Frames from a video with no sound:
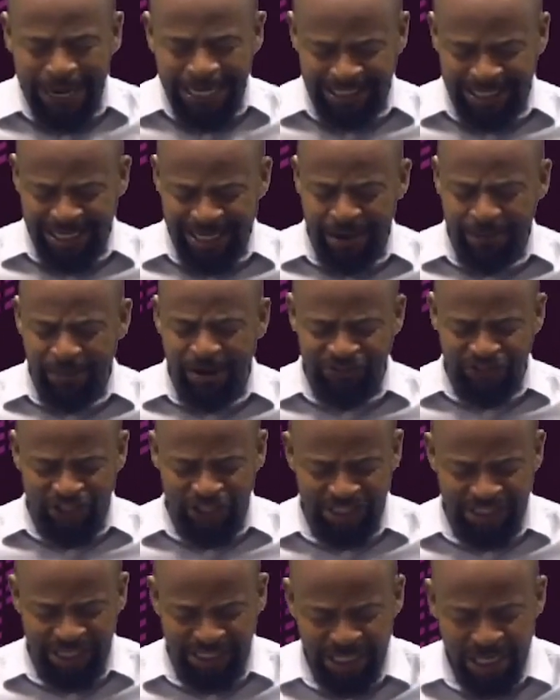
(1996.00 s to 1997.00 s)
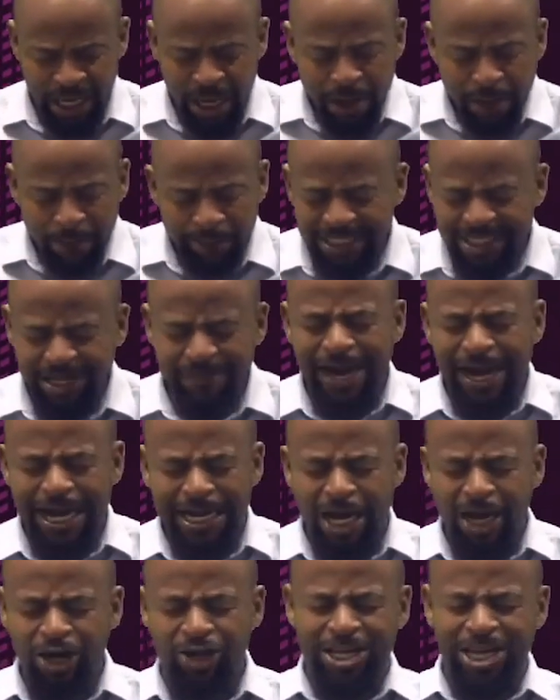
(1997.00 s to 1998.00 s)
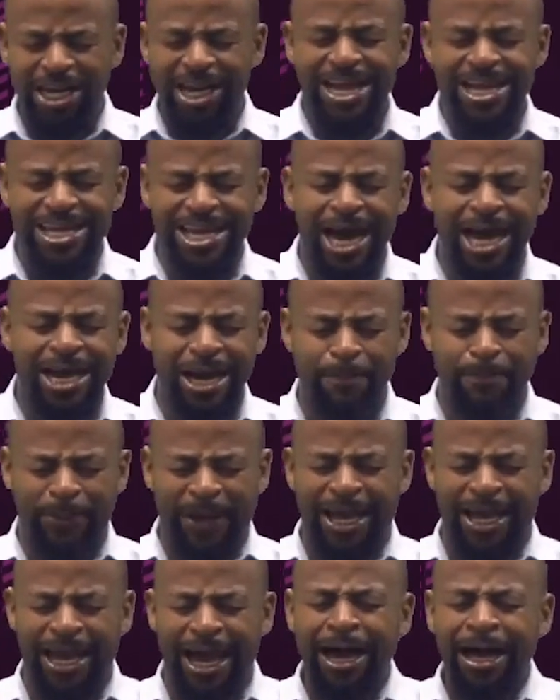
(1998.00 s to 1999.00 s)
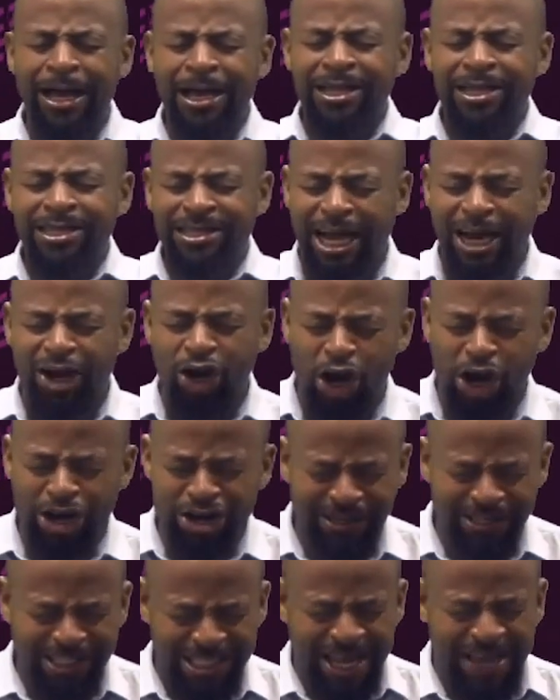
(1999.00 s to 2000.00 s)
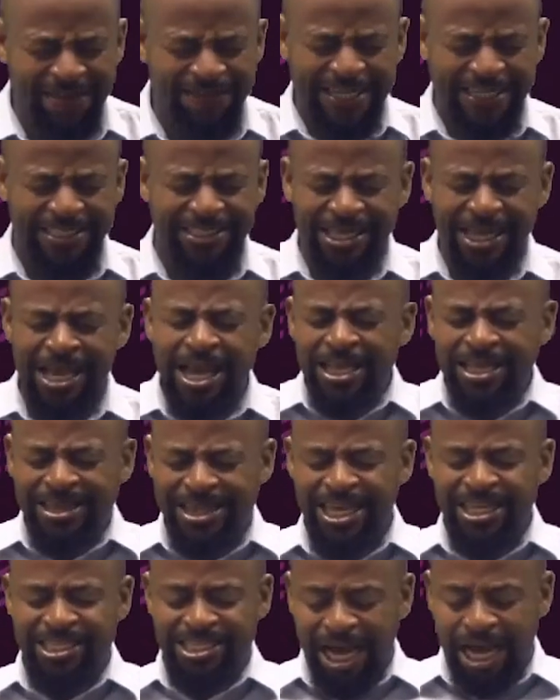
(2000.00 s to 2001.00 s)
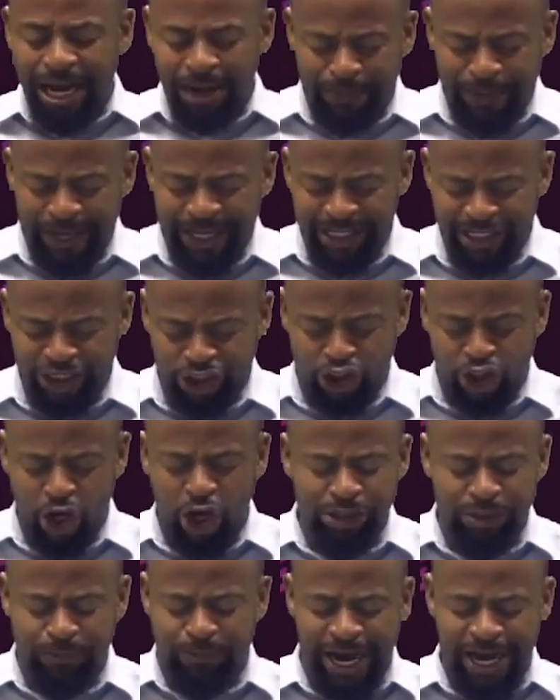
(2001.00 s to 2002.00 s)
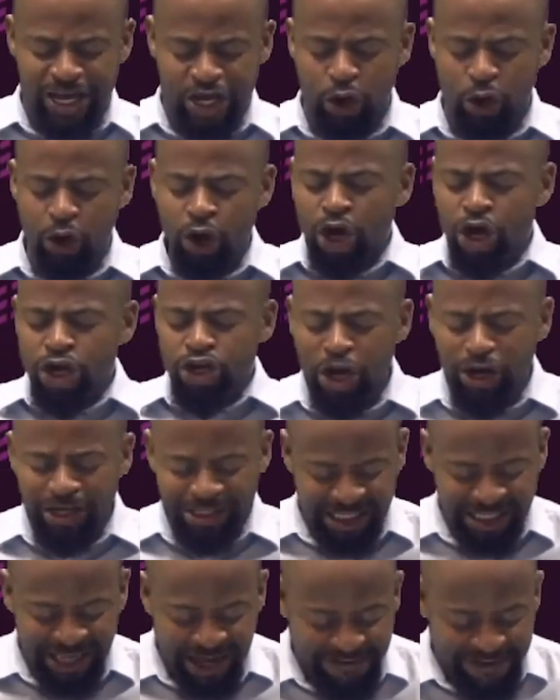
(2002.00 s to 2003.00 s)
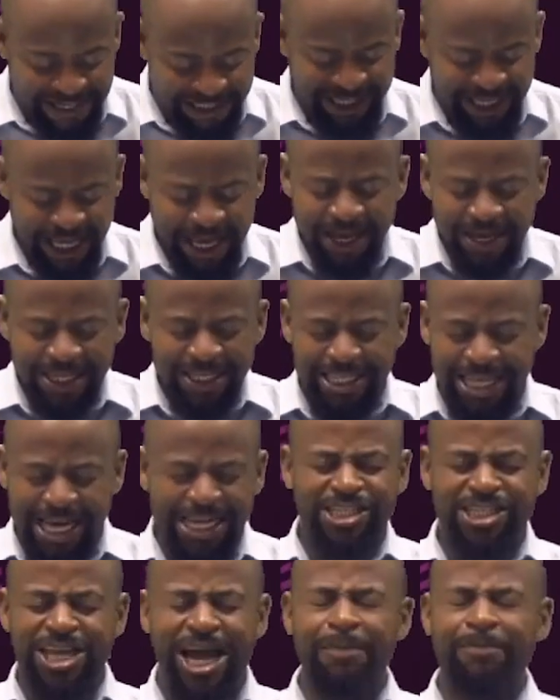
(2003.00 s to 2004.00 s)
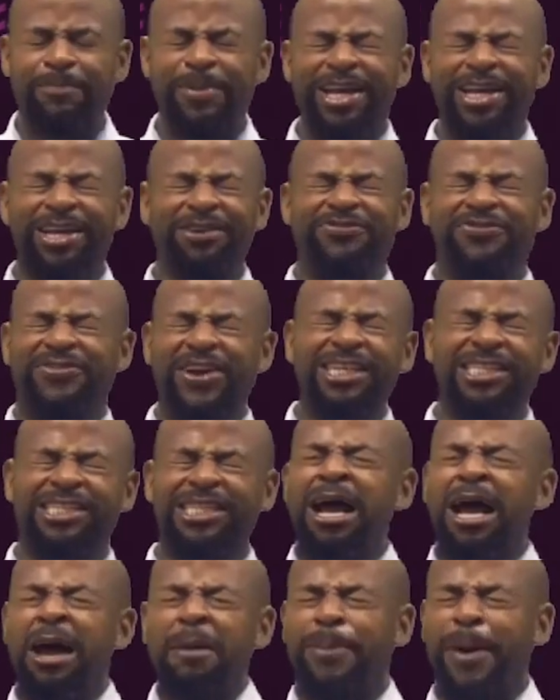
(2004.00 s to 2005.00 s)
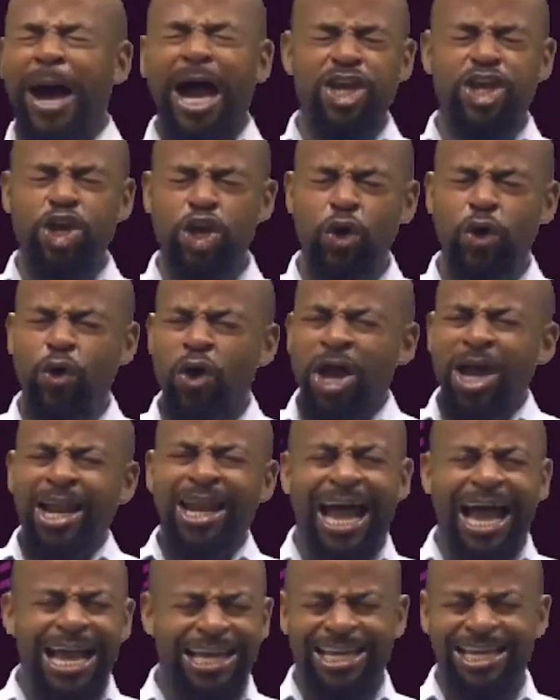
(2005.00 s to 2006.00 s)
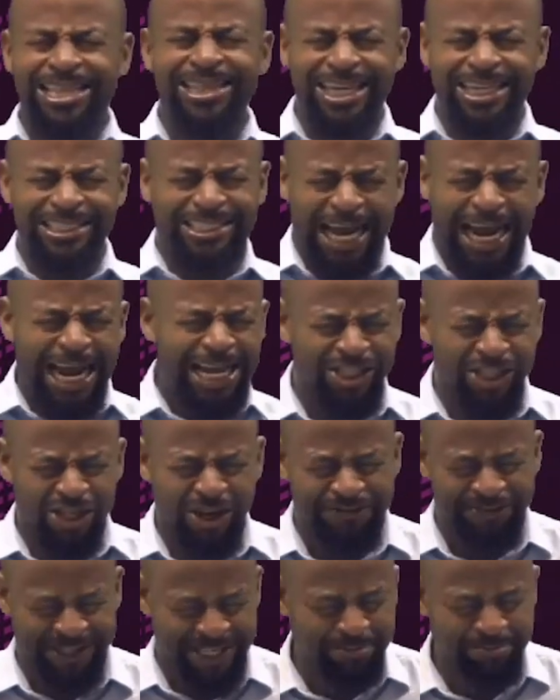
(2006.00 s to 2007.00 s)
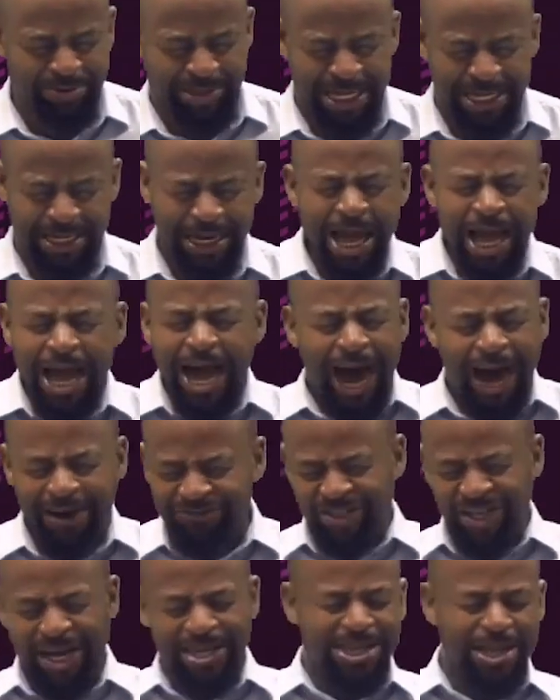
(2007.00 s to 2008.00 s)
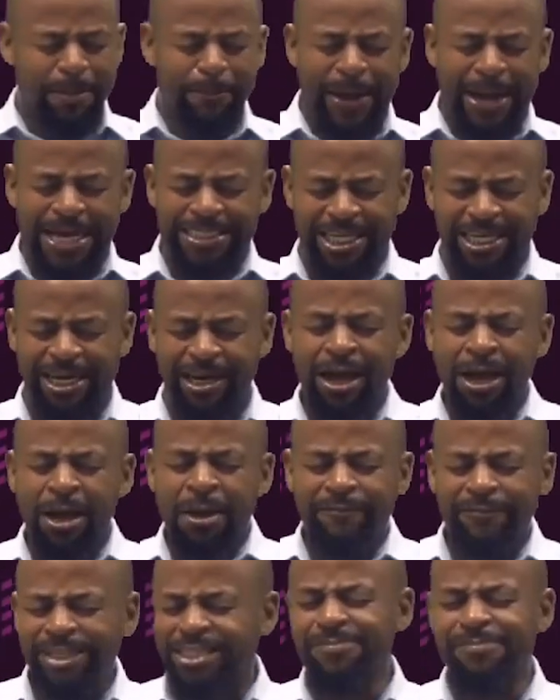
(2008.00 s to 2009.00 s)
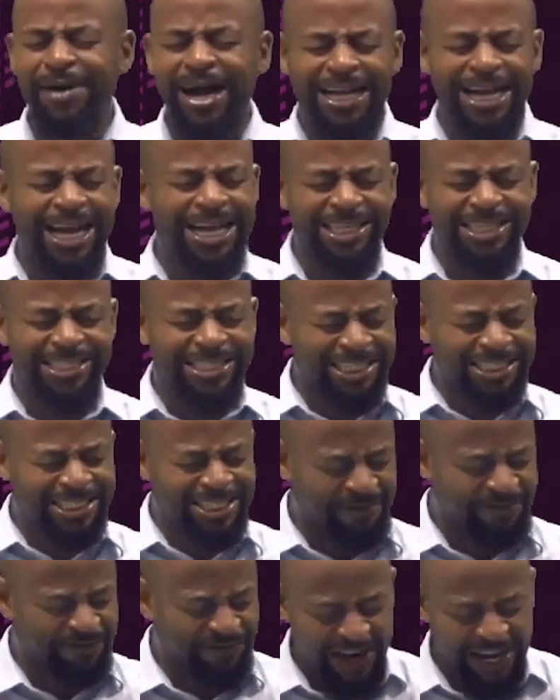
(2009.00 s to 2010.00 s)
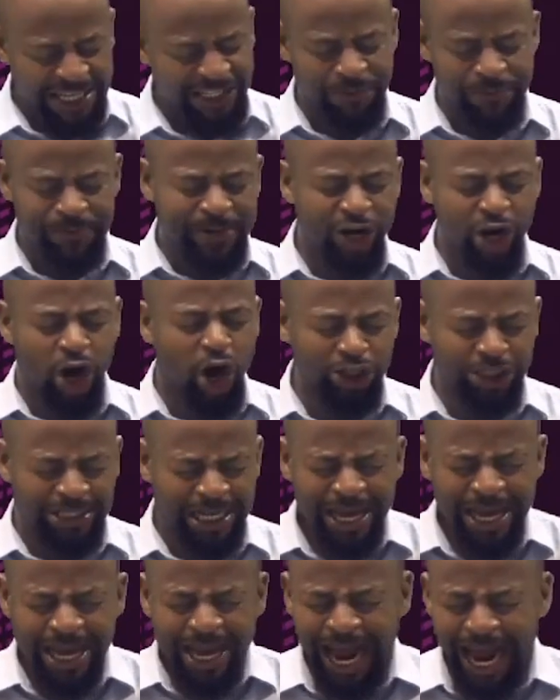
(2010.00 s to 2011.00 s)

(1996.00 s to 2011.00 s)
mighty name of Jesus, Mudimaka, lukilenkia rapela, that Lord, your servants, they shall be restored by you. Your servants, they shall be refreshed by you, like in the days of Samson after the battle. Mudimaka, he said, refresh me, Lord.